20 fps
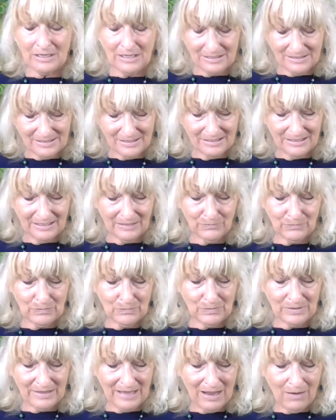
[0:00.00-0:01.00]
certainly
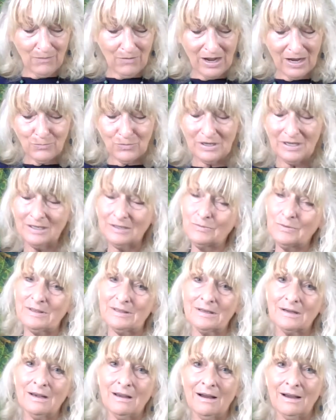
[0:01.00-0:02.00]
with how I work
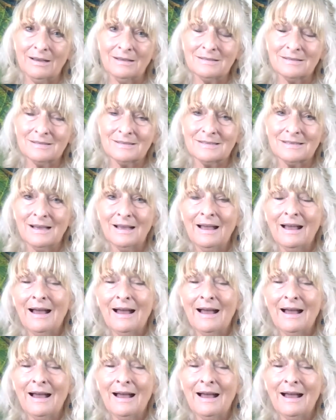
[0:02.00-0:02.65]
with clients,